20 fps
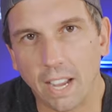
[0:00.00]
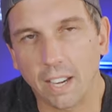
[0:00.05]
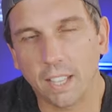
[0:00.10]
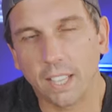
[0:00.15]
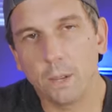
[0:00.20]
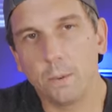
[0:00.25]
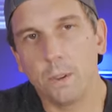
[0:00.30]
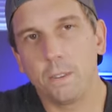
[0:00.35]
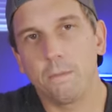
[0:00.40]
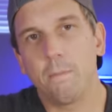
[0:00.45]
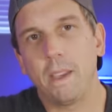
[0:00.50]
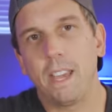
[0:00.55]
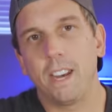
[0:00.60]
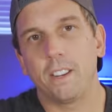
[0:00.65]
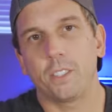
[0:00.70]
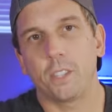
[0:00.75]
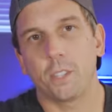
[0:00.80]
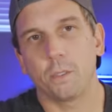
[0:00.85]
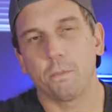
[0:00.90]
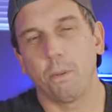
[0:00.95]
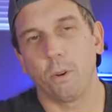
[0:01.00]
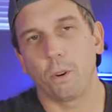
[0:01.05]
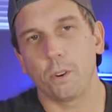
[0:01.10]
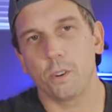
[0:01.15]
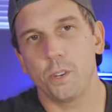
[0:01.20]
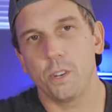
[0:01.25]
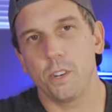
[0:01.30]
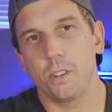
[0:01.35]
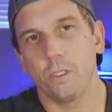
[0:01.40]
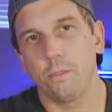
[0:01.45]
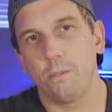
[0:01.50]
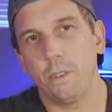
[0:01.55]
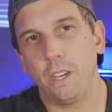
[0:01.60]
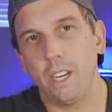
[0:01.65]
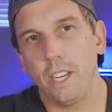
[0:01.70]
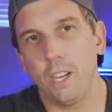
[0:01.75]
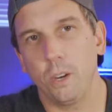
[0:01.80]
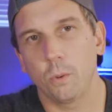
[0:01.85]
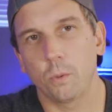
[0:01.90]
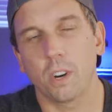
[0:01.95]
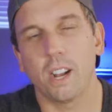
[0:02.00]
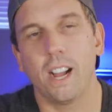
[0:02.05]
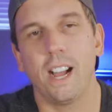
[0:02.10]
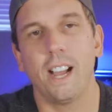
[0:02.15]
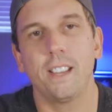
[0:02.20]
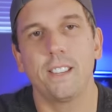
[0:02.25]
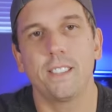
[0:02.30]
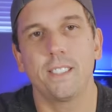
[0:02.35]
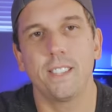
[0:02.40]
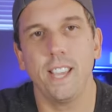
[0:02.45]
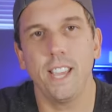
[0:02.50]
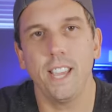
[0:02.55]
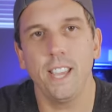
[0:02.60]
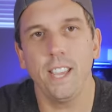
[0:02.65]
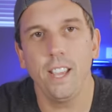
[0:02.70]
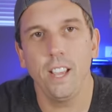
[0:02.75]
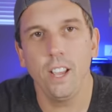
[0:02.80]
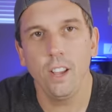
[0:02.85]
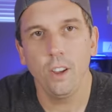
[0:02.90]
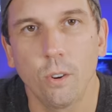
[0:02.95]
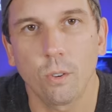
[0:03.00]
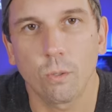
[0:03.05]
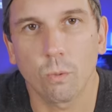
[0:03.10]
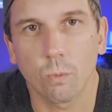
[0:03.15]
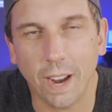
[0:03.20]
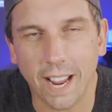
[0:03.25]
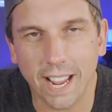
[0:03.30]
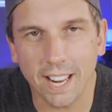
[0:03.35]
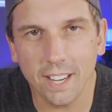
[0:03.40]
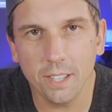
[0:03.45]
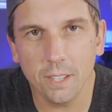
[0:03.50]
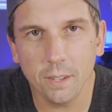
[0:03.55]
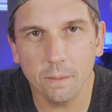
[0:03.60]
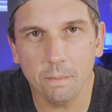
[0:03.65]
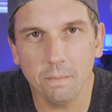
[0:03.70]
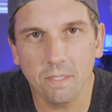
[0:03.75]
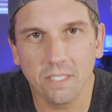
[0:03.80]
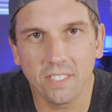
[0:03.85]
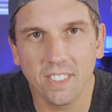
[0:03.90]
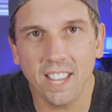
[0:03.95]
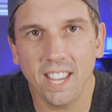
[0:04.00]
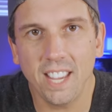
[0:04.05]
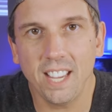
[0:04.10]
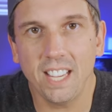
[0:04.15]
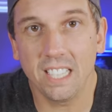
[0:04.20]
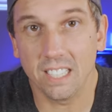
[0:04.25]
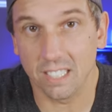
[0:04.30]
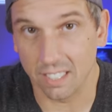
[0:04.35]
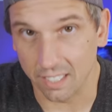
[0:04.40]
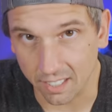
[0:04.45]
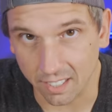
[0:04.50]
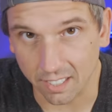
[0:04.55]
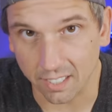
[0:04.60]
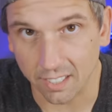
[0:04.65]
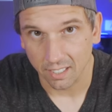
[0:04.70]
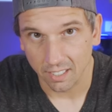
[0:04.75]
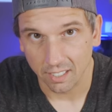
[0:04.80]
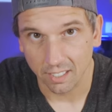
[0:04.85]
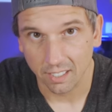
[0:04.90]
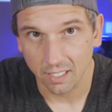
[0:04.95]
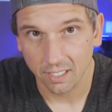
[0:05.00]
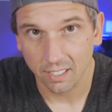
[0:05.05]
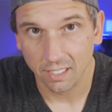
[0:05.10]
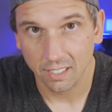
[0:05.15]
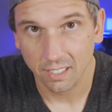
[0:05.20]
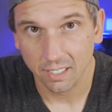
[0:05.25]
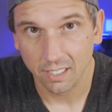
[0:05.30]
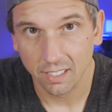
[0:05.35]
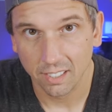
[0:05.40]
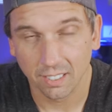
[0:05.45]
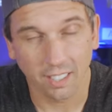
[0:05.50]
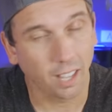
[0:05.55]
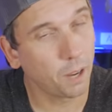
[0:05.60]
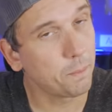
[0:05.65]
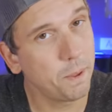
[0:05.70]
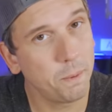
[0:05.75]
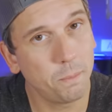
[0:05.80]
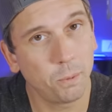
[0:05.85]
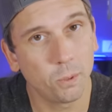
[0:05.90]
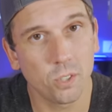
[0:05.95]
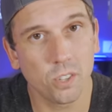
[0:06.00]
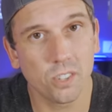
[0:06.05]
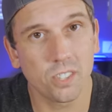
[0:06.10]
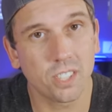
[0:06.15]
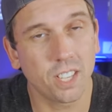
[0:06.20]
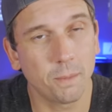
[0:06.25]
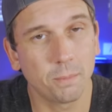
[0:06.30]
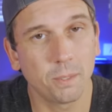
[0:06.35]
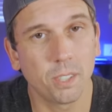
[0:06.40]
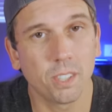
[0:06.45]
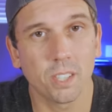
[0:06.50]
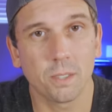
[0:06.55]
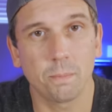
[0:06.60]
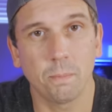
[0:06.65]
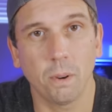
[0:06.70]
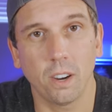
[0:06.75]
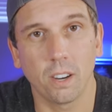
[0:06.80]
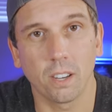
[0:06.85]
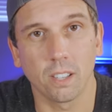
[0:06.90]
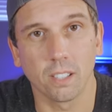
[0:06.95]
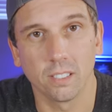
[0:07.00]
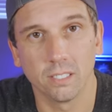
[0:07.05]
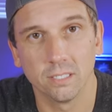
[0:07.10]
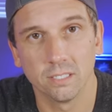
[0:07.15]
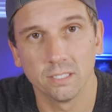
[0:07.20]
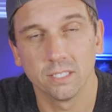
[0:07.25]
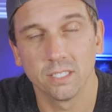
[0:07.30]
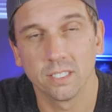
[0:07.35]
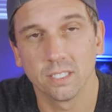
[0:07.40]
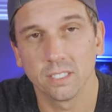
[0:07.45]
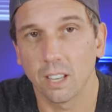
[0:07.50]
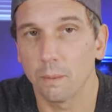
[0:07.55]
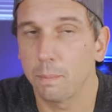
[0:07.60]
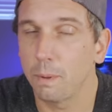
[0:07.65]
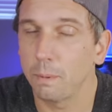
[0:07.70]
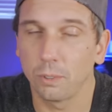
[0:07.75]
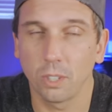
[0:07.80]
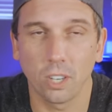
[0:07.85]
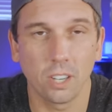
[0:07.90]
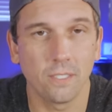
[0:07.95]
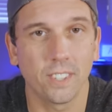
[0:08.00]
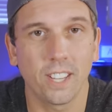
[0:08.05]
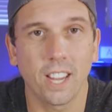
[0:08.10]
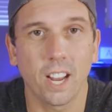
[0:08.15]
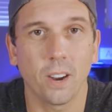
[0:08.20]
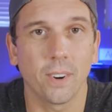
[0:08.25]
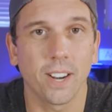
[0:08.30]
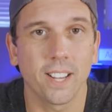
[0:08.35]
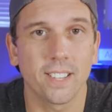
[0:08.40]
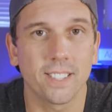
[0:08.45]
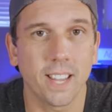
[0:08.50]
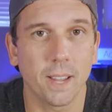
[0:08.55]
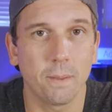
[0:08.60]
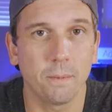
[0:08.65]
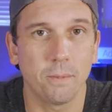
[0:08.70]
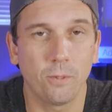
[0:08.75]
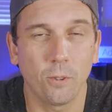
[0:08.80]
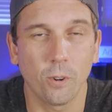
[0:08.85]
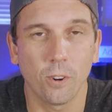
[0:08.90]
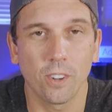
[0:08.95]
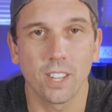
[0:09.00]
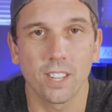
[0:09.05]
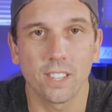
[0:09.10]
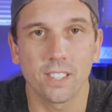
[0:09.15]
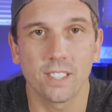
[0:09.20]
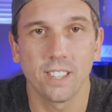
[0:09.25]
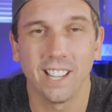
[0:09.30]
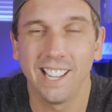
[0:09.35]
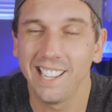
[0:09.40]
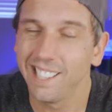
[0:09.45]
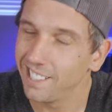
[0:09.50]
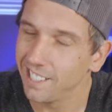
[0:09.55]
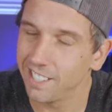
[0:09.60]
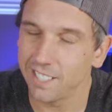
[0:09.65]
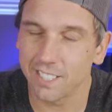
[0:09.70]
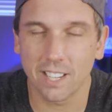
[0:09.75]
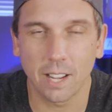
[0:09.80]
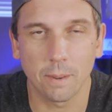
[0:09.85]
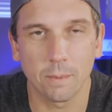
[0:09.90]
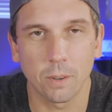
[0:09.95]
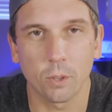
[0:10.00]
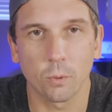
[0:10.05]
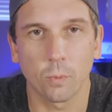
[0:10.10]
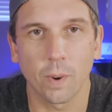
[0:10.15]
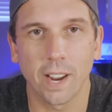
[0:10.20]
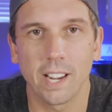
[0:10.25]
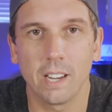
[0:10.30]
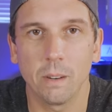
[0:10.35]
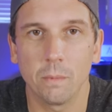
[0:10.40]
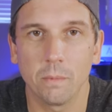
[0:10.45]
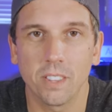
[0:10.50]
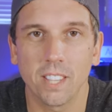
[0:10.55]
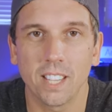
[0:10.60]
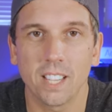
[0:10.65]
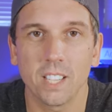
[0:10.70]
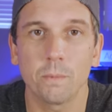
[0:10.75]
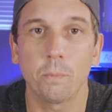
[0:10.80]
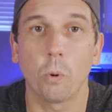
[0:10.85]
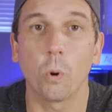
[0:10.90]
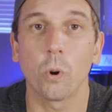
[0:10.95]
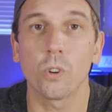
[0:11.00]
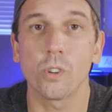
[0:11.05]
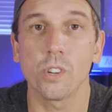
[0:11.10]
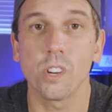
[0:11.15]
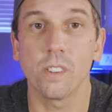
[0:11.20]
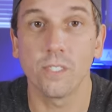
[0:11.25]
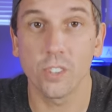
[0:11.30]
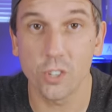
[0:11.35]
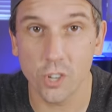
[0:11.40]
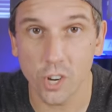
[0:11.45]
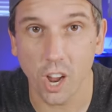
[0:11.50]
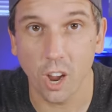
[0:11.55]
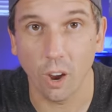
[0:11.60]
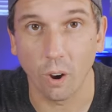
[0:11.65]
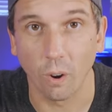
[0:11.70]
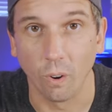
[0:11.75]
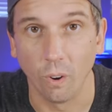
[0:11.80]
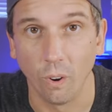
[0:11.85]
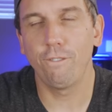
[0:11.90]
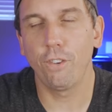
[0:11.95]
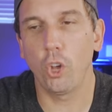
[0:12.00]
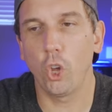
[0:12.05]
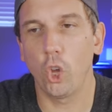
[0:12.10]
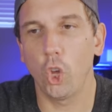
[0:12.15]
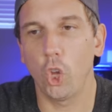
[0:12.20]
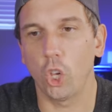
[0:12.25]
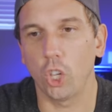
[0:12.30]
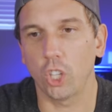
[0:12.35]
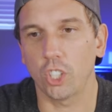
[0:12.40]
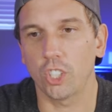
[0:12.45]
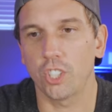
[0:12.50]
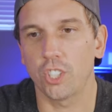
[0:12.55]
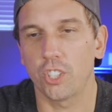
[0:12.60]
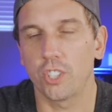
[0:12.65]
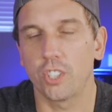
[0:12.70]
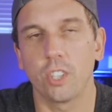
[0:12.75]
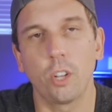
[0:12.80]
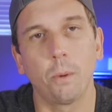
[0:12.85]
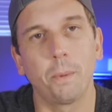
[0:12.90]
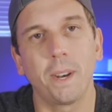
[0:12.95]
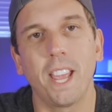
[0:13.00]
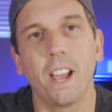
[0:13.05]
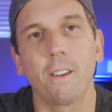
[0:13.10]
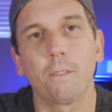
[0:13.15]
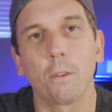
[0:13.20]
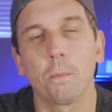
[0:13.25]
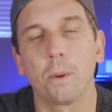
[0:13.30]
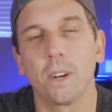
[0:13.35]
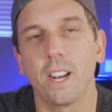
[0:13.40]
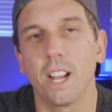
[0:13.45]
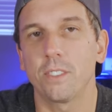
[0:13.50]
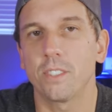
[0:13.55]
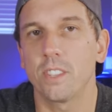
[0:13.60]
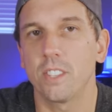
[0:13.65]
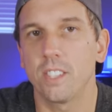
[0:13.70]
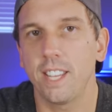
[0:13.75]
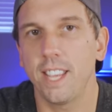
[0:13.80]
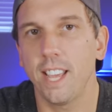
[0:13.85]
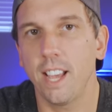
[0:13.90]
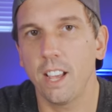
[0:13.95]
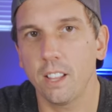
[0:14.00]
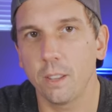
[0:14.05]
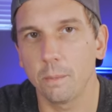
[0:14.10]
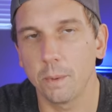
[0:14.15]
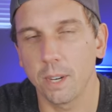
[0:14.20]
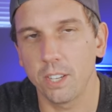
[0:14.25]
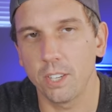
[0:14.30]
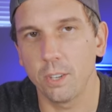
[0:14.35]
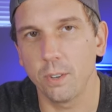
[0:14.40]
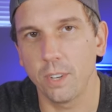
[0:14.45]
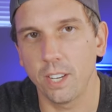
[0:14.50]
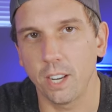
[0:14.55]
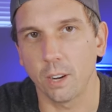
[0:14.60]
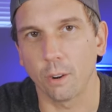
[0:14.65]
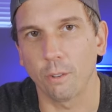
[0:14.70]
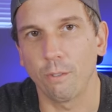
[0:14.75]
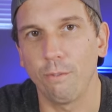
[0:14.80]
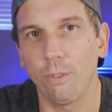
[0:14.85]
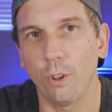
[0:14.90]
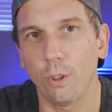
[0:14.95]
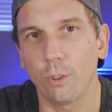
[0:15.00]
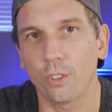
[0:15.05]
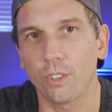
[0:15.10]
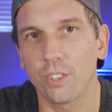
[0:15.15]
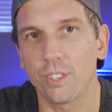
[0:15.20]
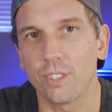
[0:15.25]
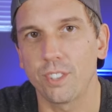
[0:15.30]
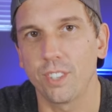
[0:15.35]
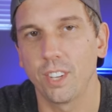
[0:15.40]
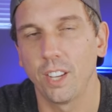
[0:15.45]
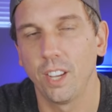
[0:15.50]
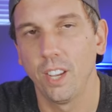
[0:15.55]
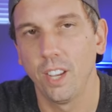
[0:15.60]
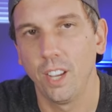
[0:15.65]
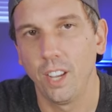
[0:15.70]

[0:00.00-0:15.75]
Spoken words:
Finally, we've made it to the portion of the video where I say, random things. A lot of people just skip to this part. A lot of people don't even care what I say before this. They just come to the random things portion of the show. Folks. Nobody ever pronounces the L. I'm gonna do it here. Folks.